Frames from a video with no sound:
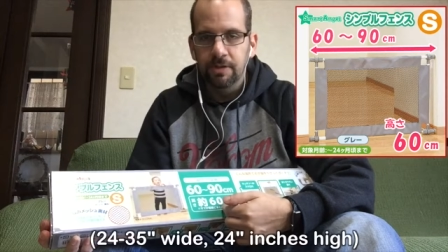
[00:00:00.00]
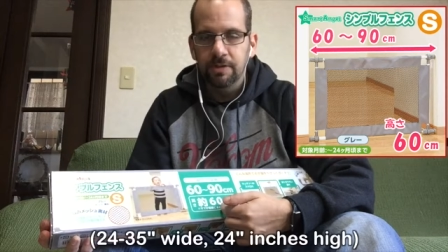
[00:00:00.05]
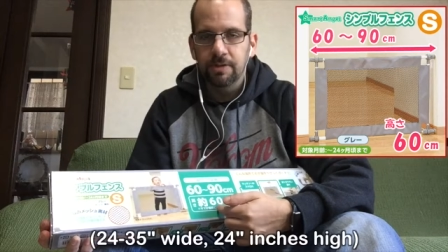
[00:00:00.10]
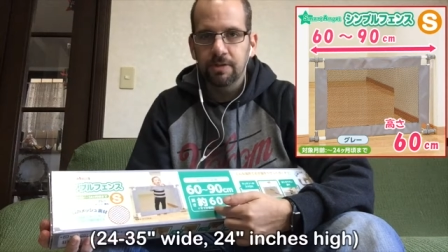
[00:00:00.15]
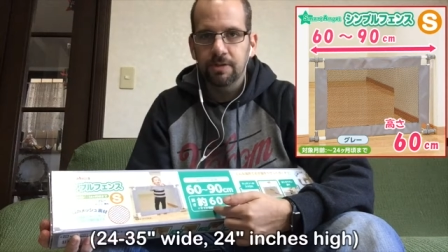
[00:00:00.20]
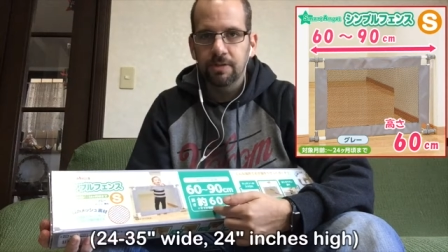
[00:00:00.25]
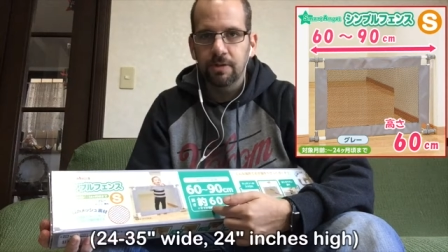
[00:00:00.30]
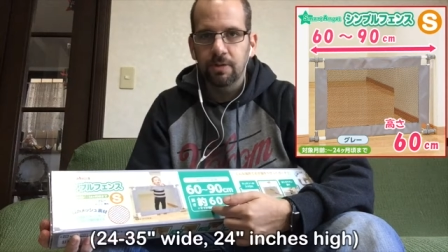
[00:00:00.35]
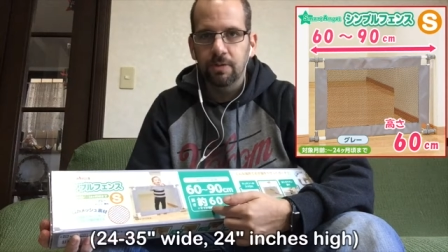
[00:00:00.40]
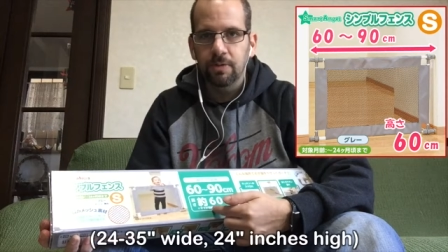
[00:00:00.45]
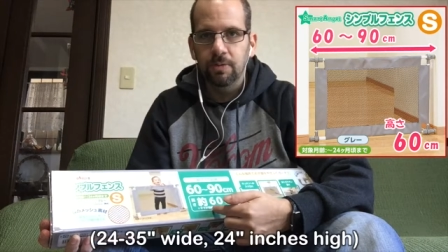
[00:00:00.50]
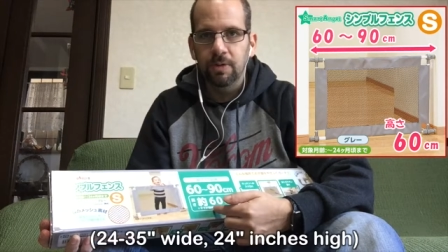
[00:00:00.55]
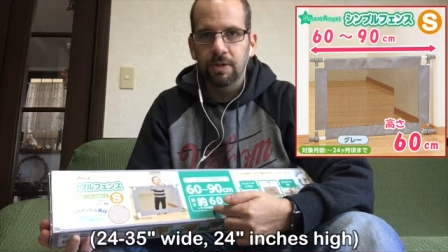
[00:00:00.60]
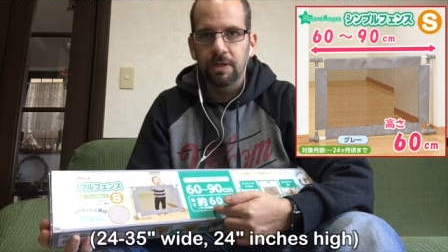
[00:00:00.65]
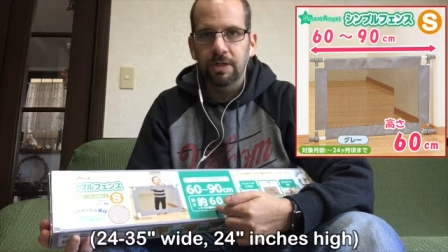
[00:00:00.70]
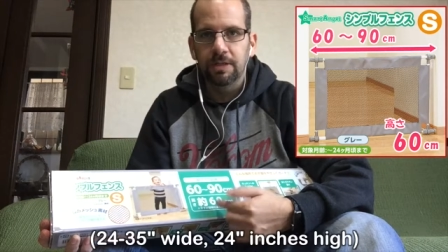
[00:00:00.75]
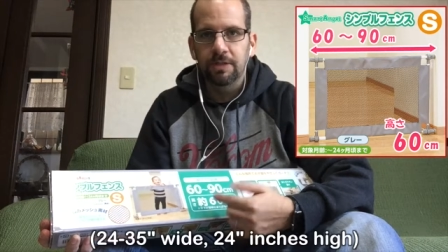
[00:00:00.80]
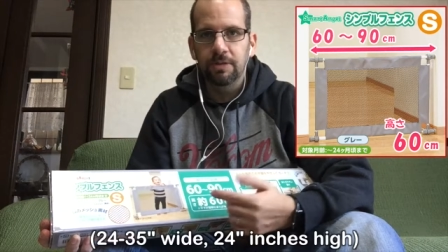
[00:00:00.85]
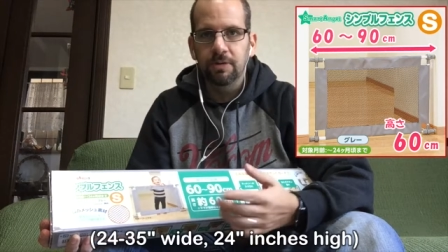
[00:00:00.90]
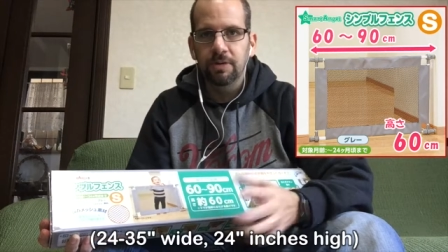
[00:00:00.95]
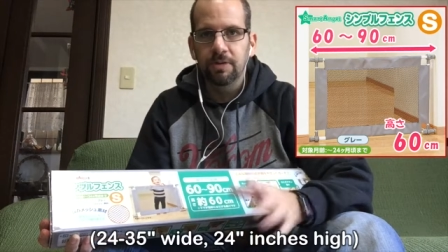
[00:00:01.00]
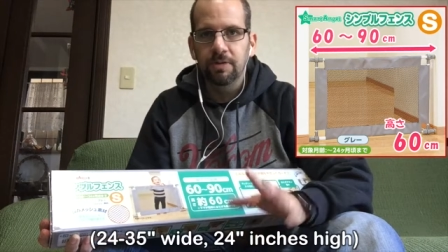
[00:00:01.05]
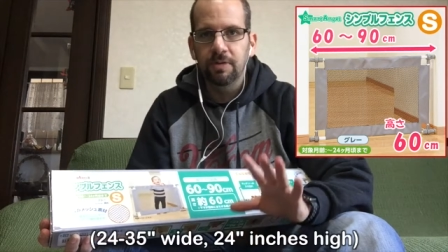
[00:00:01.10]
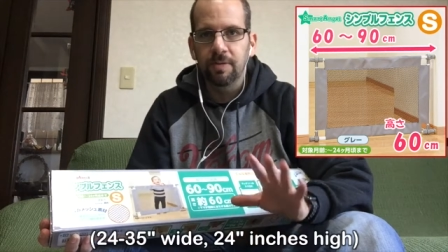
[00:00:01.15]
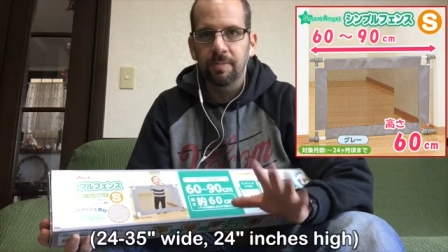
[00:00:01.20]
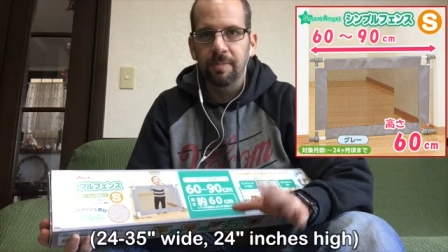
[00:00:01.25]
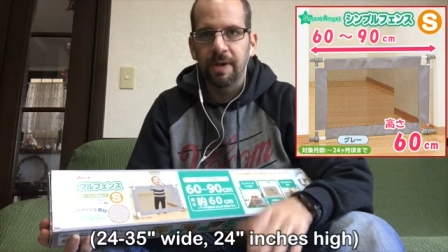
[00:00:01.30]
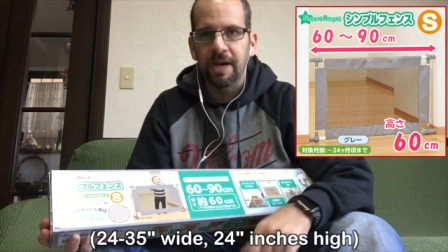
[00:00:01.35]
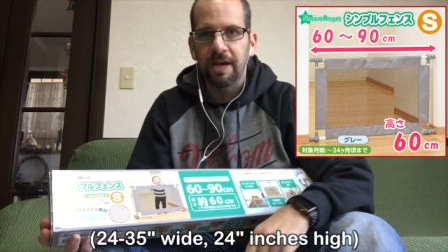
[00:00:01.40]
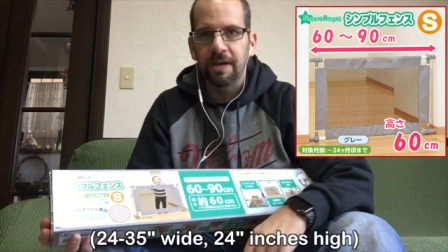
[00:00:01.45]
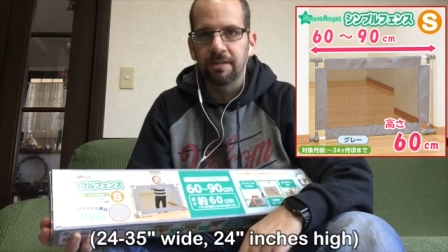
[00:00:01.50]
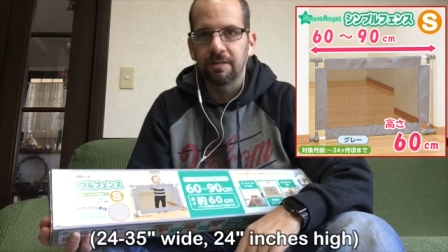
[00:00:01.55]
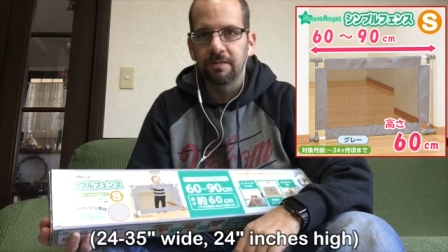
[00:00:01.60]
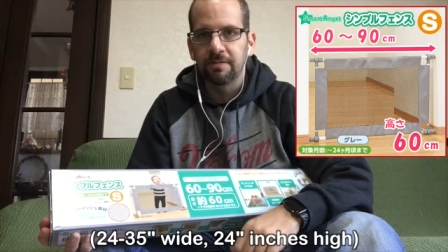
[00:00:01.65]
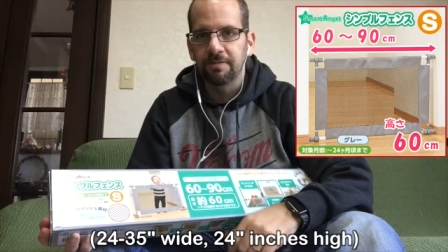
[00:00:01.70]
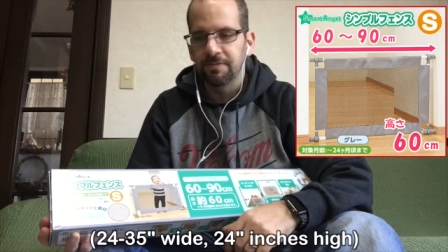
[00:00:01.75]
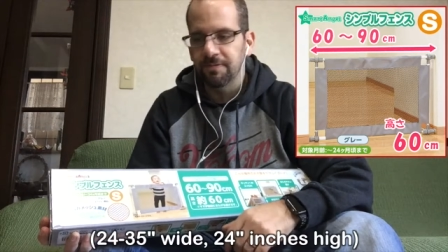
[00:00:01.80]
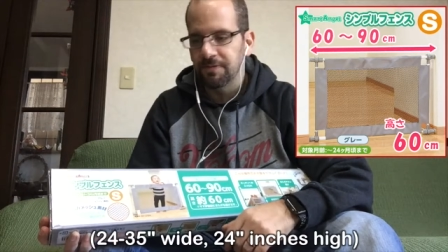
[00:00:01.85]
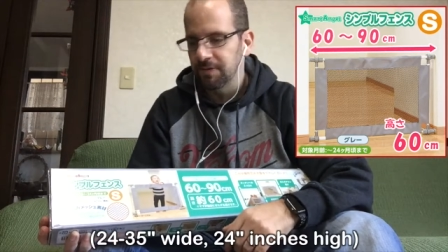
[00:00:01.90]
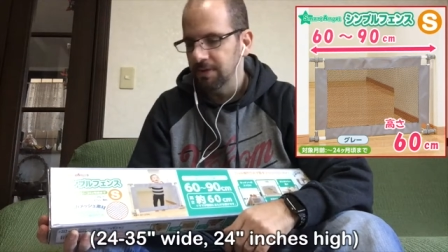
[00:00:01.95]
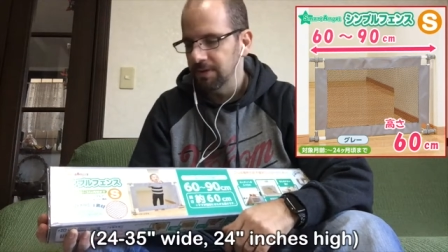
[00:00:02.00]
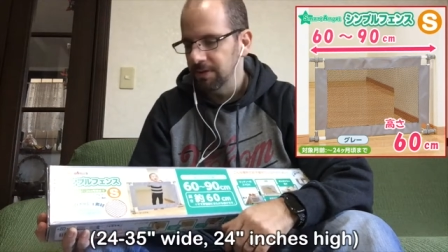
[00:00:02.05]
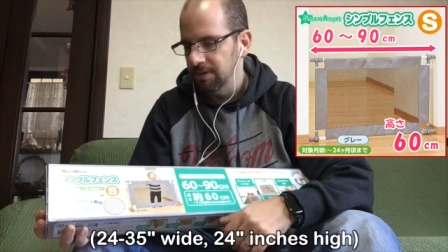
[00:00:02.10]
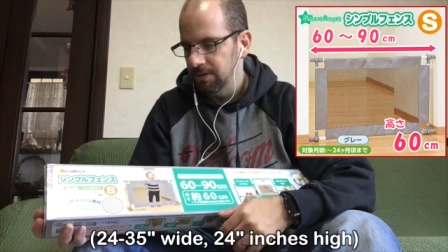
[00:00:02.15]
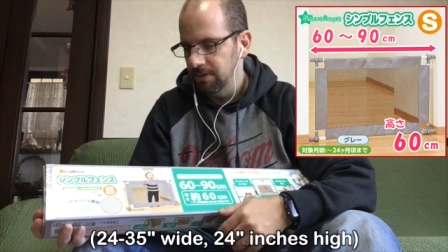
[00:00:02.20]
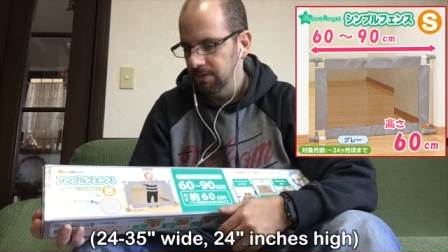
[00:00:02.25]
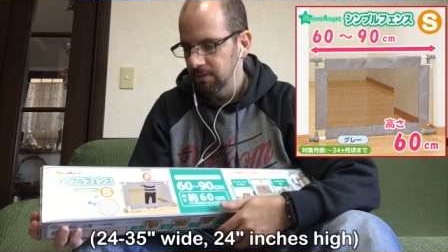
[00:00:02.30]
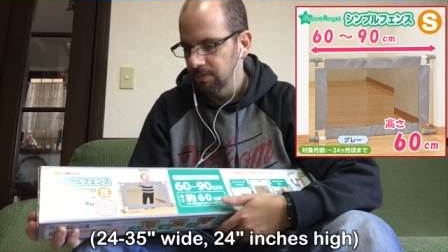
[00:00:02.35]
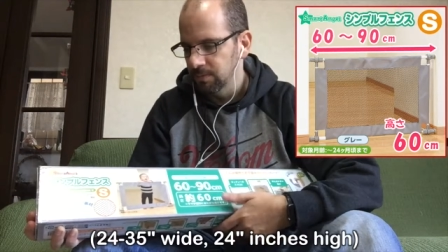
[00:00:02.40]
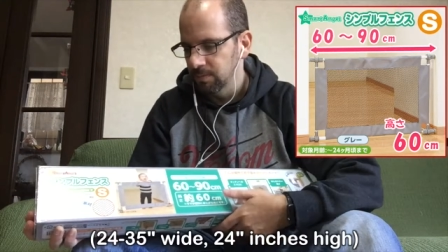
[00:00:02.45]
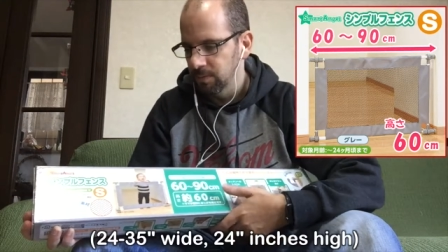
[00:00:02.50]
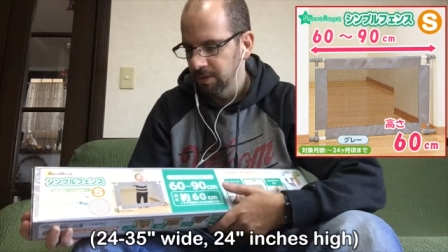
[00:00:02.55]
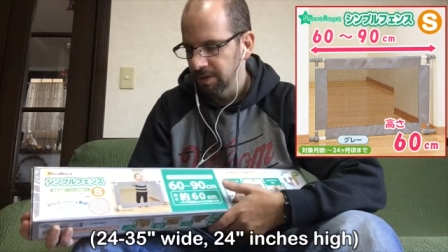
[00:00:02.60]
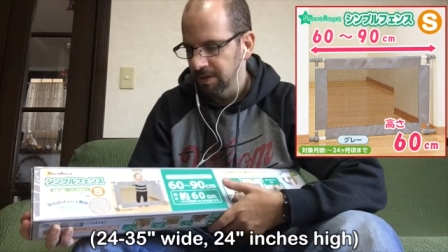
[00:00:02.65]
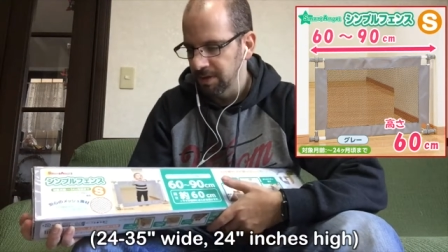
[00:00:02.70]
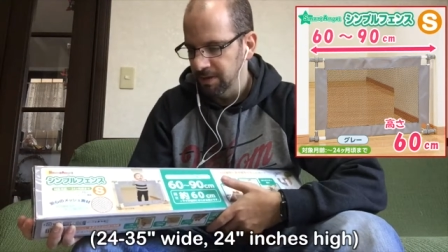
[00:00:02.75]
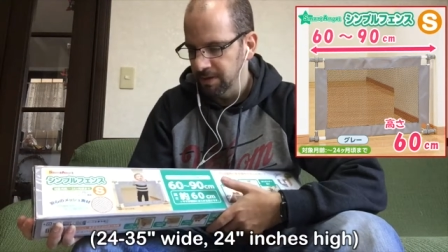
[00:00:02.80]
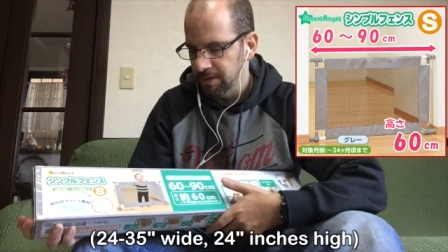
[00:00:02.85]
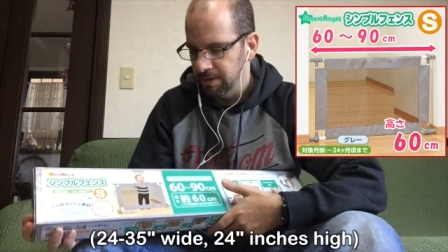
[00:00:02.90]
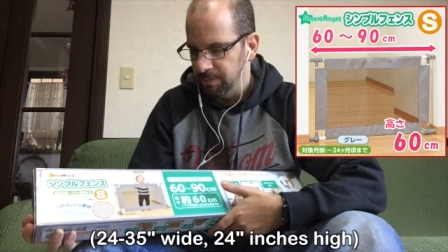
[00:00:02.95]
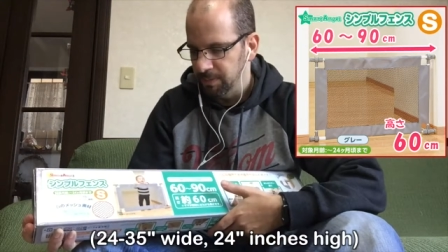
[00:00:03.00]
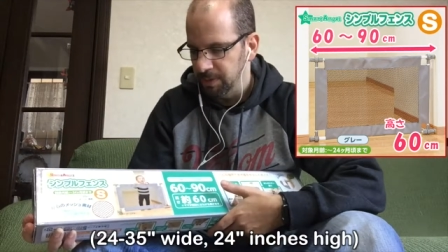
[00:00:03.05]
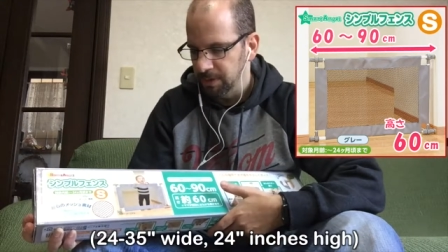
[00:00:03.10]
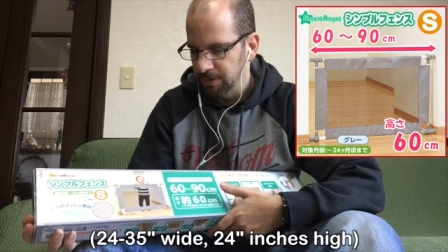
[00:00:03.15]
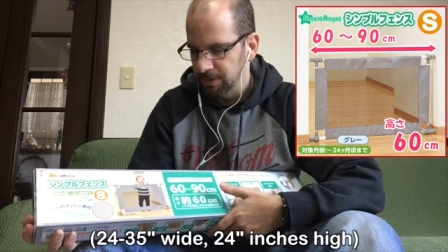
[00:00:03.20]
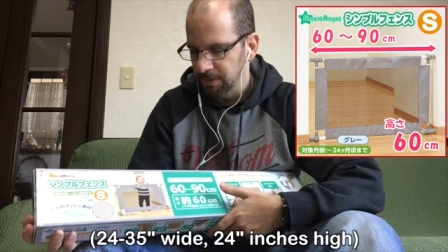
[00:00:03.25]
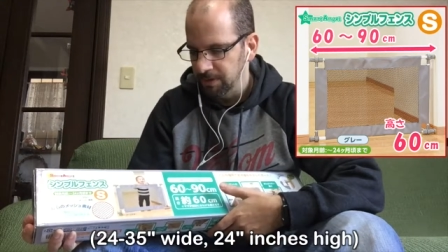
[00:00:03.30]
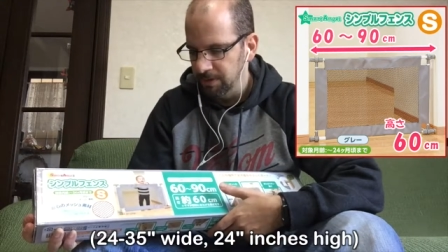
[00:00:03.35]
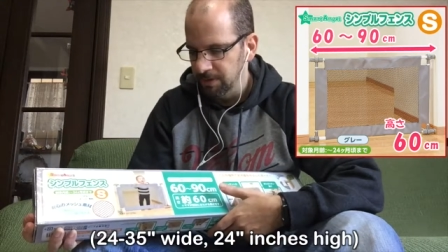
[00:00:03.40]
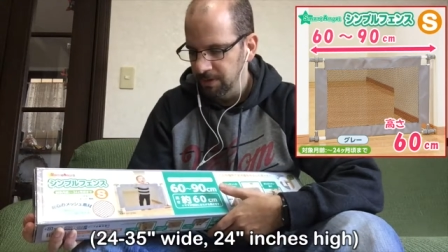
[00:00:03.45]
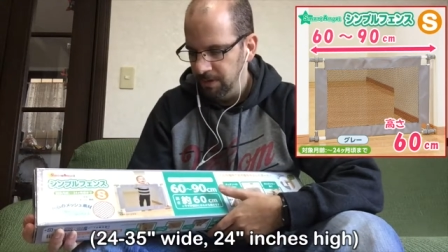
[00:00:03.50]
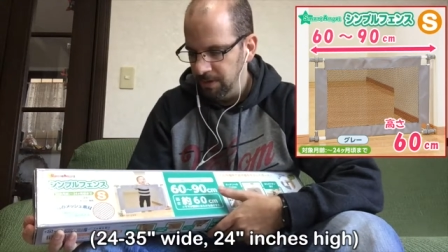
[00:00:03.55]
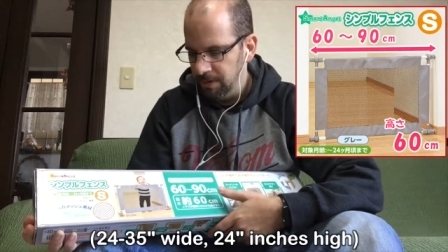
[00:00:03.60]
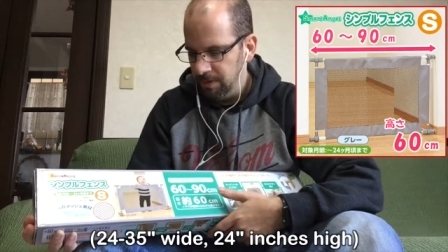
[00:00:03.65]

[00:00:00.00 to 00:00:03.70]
So you can do the math if you're working on Imperial,